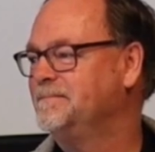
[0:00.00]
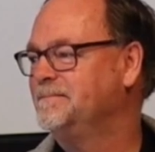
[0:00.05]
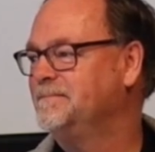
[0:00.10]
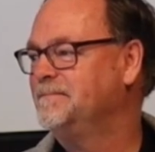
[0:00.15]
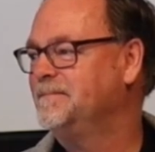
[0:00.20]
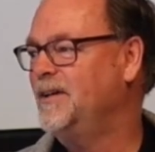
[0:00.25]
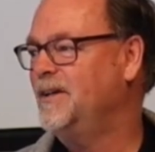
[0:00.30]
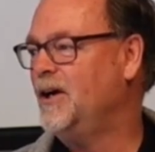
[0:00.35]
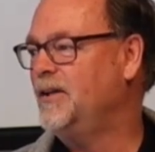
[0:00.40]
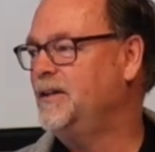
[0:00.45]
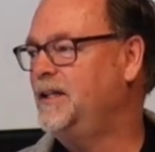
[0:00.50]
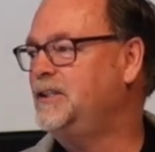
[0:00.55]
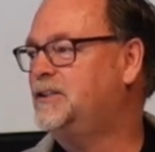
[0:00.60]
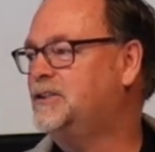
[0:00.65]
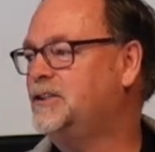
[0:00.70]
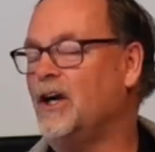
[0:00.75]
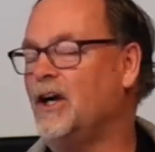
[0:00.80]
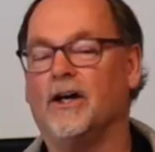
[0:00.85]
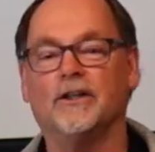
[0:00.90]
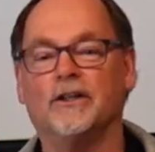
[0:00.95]
Are these
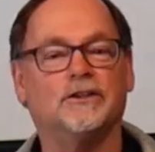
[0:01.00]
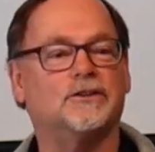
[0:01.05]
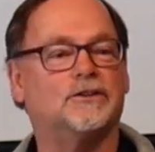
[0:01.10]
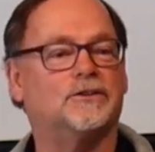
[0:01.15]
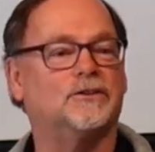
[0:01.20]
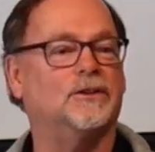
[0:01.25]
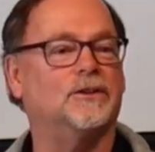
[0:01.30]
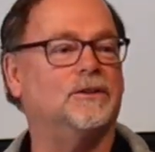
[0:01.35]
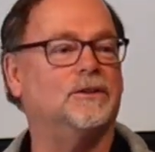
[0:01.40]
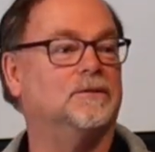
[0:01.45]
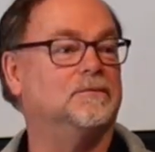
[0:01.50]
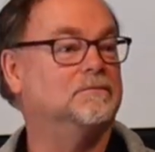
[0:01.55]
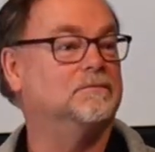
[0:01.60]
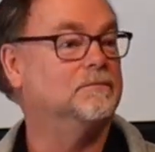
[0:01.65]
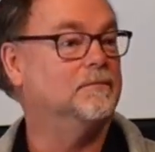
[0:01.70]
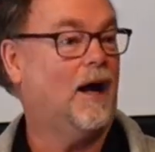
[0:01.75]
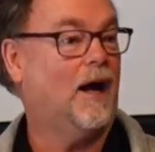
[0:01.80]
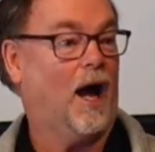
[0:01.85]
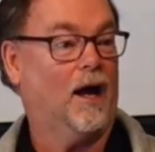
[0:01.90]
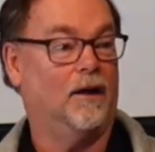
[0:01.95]
charges true?
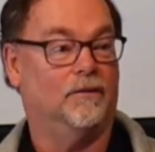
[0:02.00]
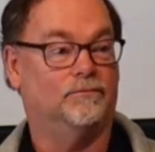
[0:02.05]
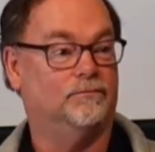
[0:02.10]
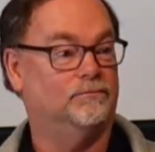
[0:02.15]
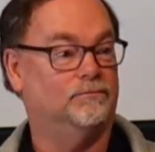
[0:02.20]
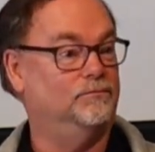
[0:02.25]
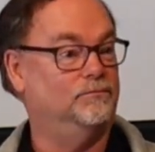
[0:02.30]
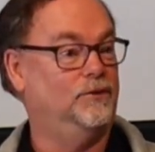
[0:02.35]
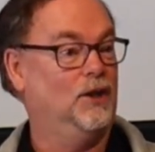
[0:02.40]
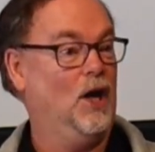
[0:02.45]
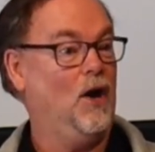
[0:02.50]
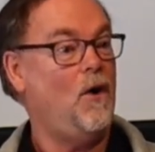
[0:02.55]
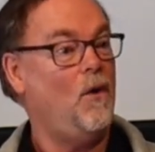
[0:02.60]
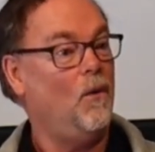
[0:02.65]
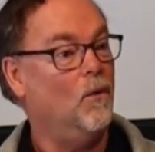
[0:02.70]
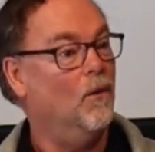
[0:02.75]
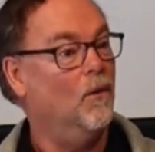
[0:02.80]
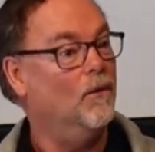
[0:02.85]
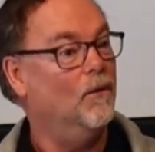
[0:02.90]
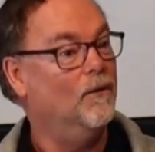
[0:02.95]

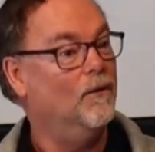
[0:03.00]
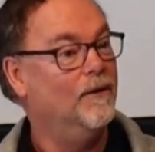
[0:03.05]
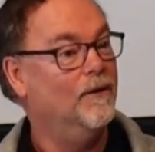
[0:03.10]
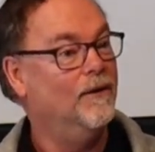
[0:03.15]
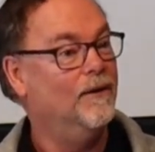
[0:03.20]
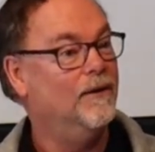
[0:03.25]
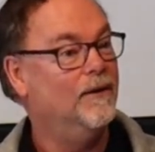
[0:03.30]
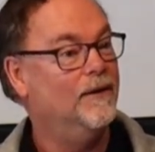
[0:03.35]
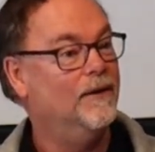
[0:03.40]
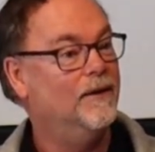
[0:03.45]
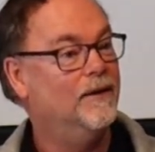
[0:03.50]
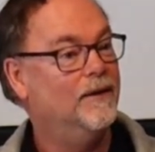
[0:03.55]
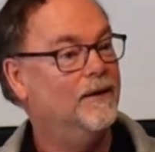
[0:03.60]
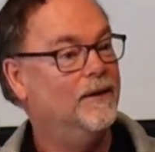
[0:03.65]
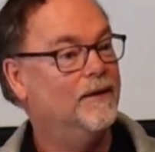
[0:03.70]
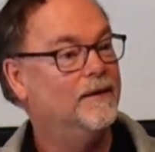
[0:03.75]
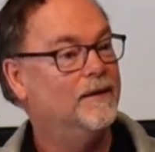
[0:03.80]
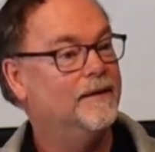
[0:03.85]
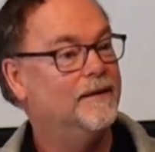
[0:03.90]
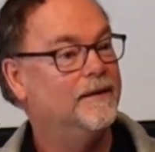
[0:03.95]
No.
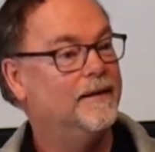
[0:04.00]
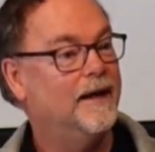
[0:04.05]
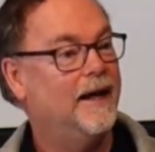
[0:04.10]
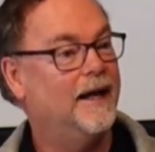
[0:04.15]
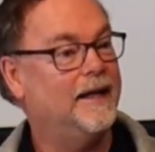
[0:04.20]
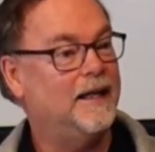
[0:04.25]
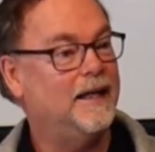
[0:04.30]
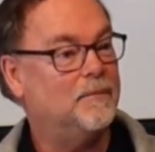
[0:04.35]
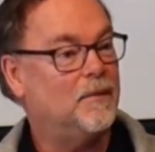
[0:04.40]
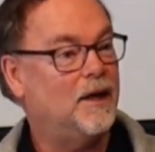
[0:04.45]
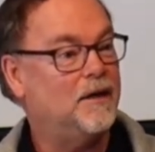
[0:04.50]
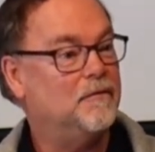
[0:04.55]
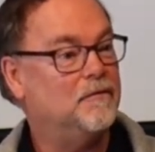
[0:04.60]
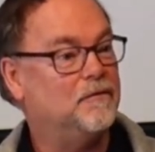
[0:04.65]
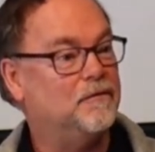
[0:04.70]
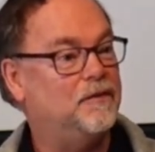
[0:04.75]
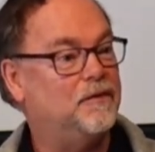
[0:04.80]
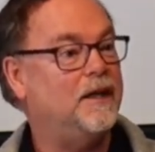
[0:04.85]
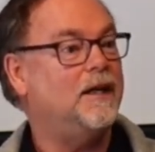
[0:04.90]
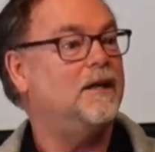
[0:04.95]
And he might
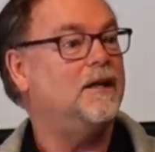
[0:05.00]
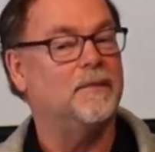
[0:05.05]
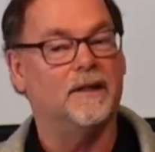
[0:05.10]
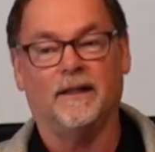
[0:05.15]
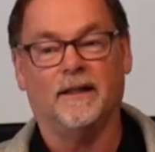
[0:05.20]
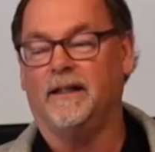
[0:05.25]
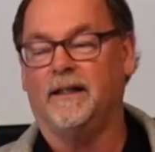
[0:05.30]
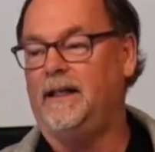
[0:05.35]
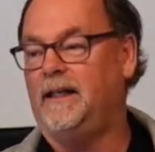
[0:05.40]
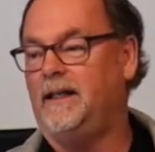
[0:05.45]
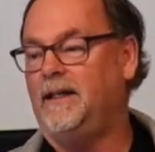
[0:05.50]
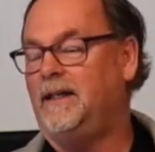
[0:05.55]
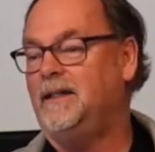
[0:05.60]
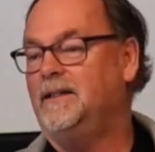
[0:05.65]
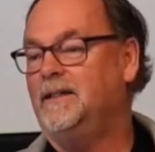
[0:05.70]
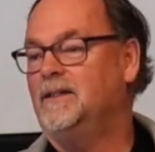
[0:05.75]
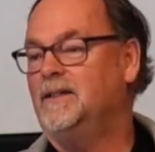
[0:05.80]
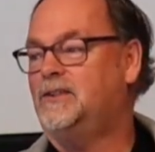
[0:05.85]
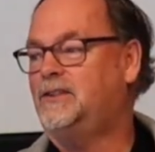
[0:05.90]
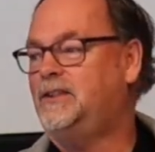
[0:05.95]
vehemently
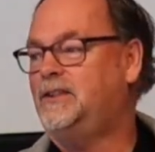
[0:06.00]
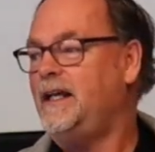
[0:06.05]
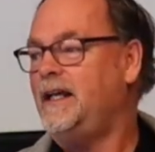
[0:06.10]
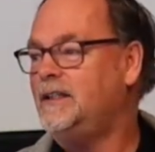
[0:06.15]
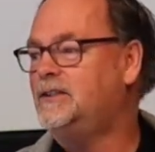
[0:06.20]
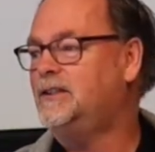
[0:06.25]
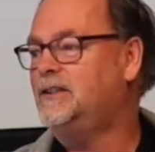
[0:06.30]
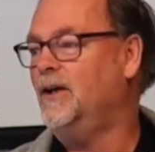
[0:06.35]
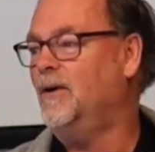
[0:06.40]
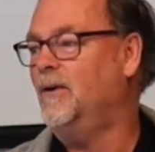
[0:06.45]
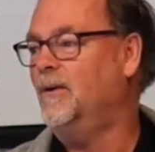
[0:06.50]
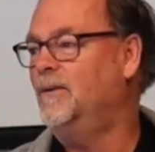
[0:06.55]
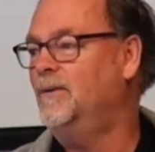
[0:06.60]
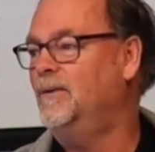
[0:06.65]
say so.